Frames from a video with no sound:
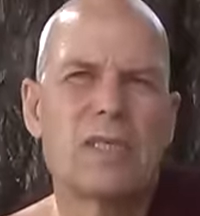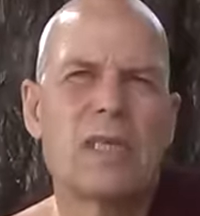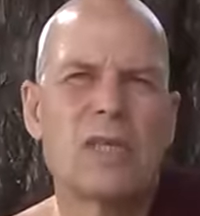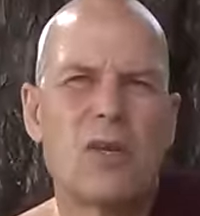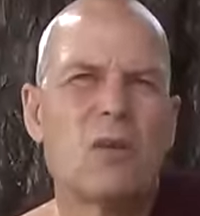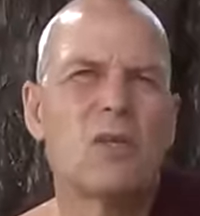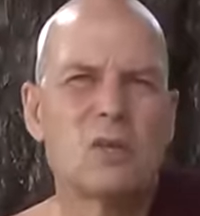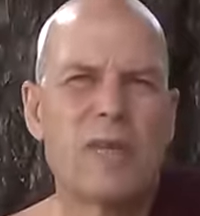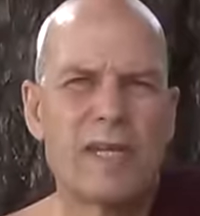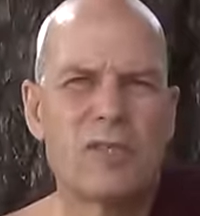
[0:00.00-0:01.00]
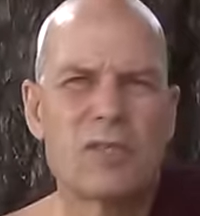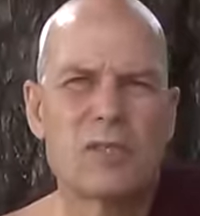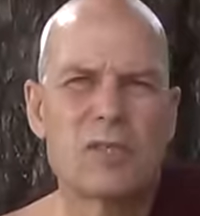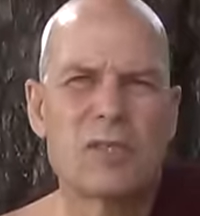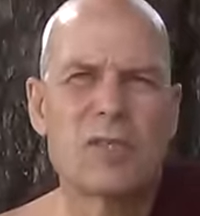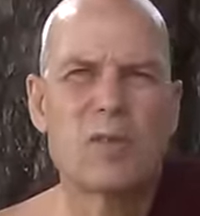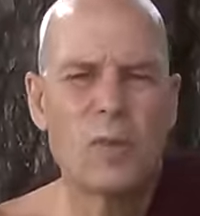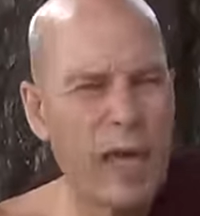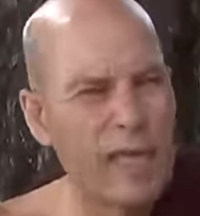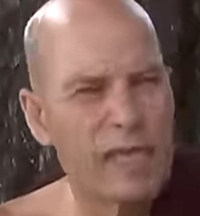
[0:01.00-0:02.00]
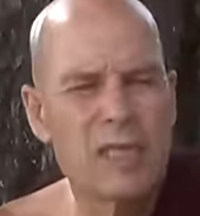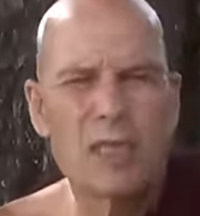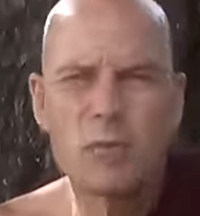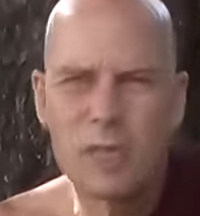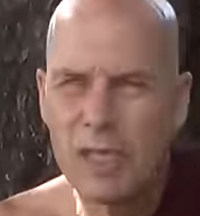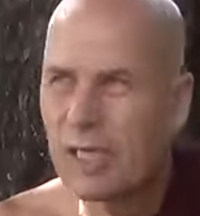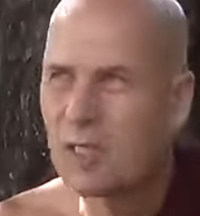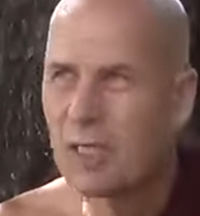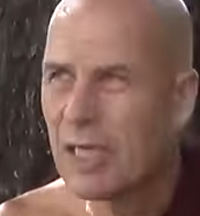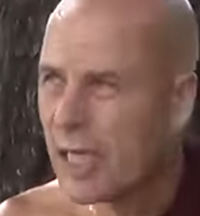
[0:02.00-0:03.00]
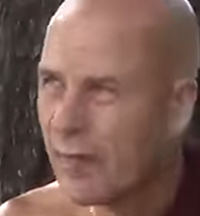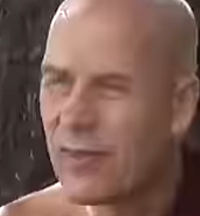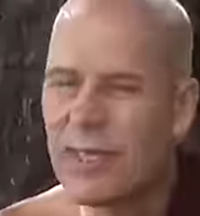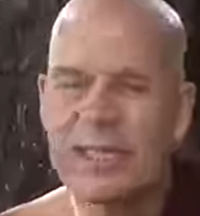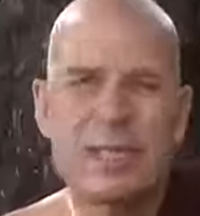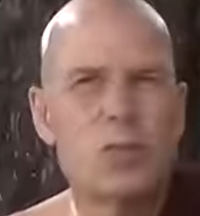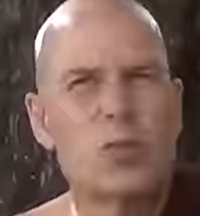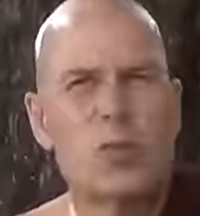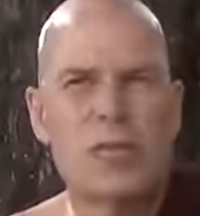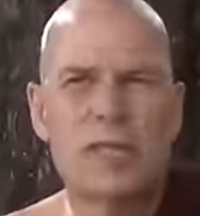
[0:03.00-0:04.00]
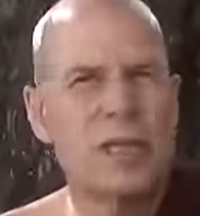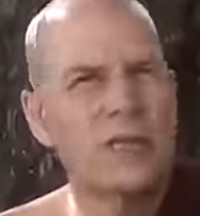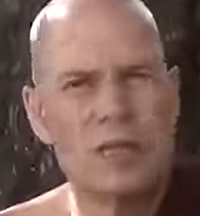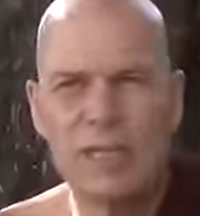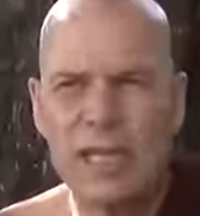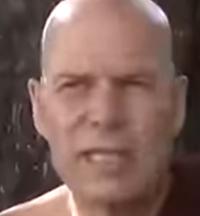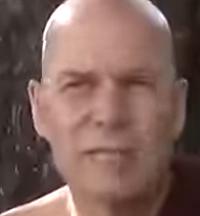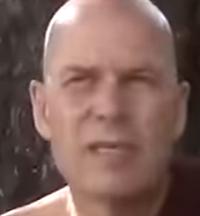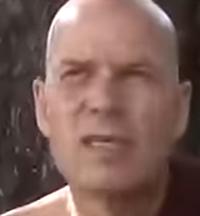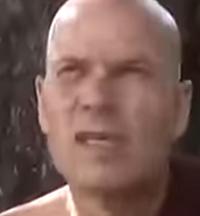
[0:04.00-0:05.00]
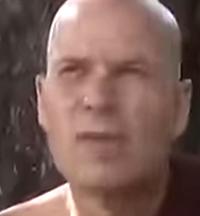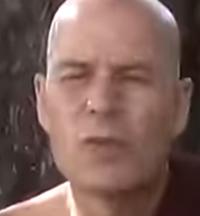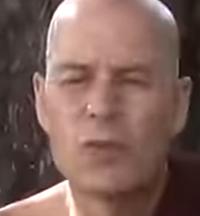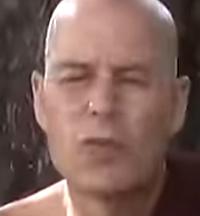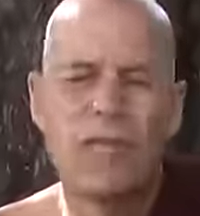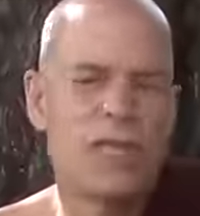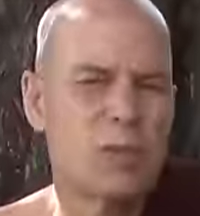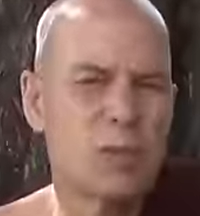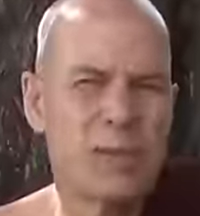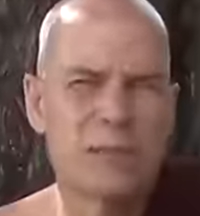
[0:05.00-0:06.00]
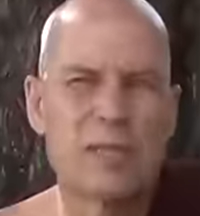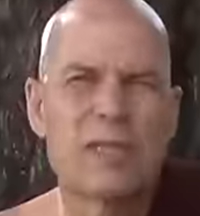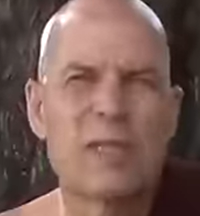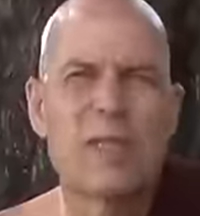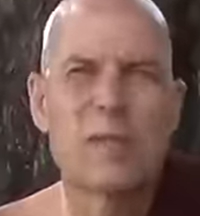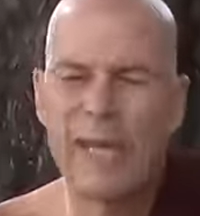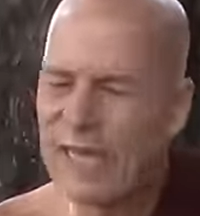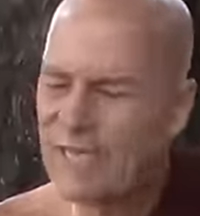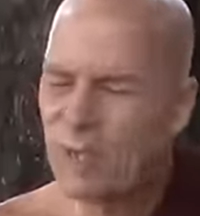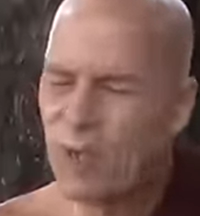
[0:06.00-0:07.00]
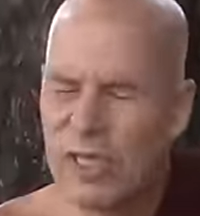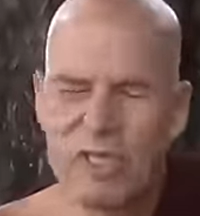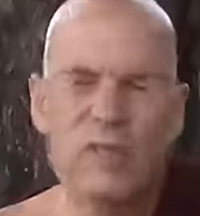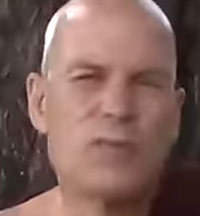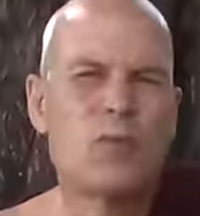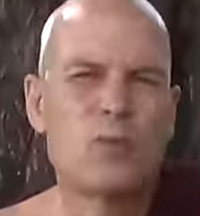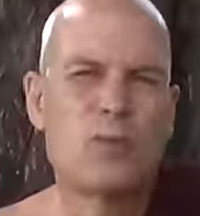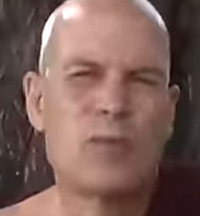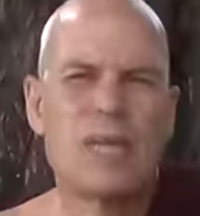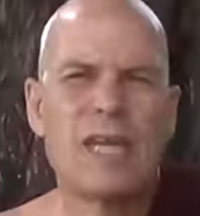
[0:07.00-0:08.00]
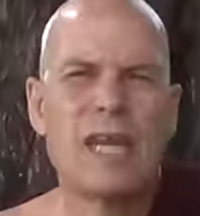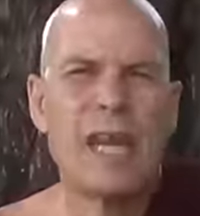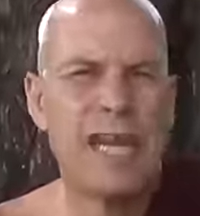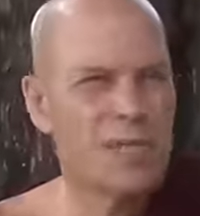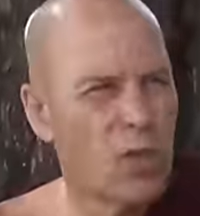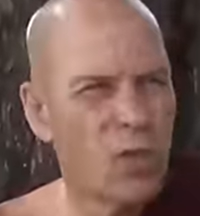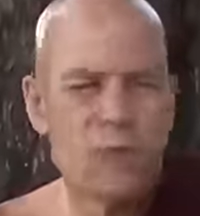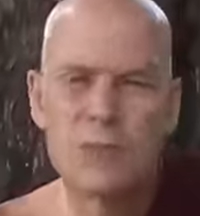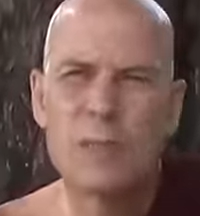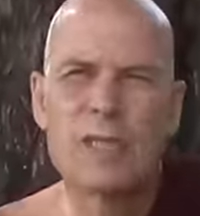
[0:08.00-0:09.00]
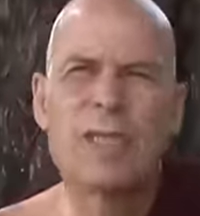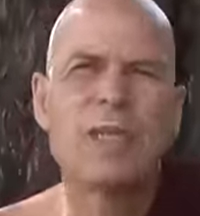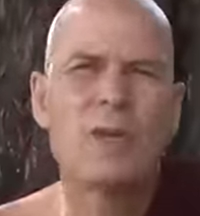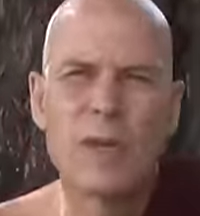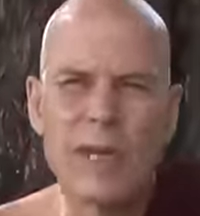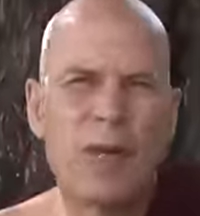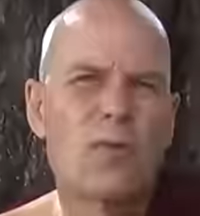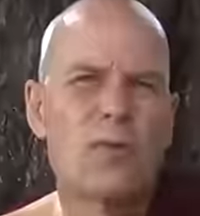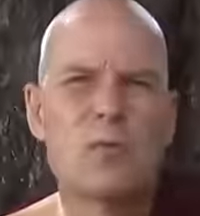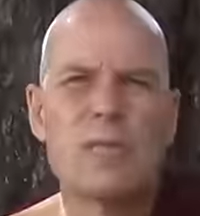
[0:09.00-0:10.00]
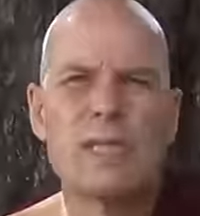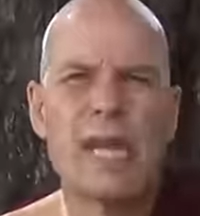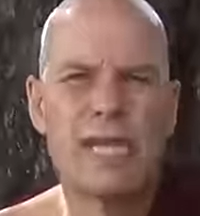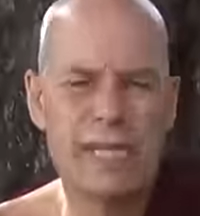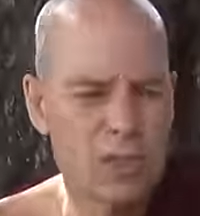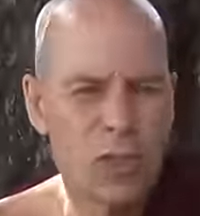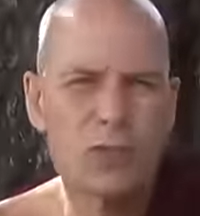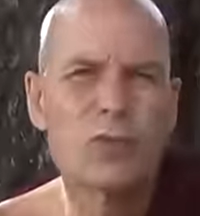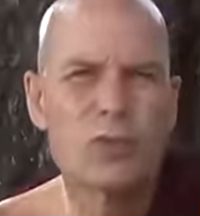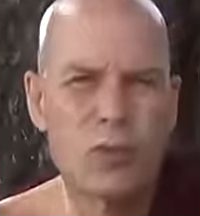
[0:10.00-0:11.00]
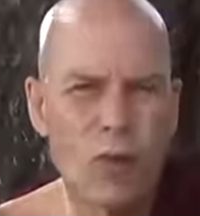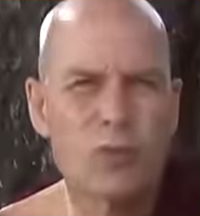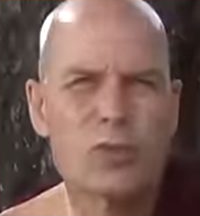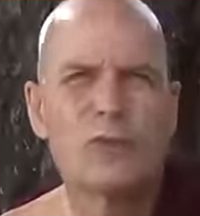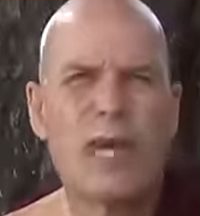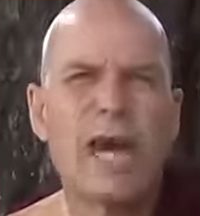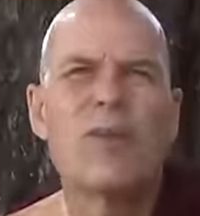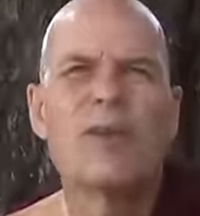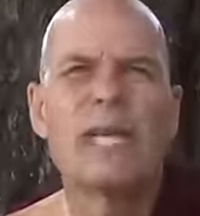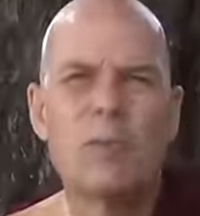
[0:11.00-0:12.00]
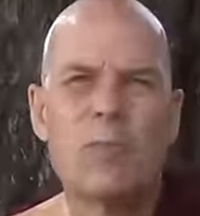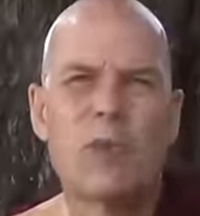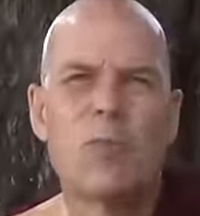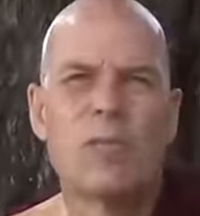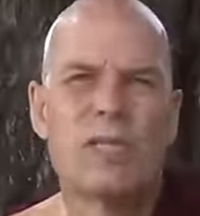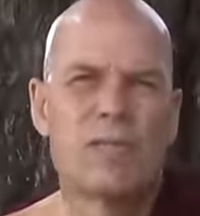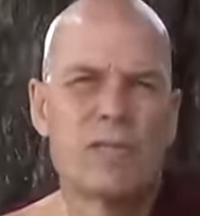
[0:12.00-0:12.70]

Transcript: It always vanishes. Why? Because everything in this world, every state, physical as mental, past, present or future, has always been, will always be, and is always also now impermanent.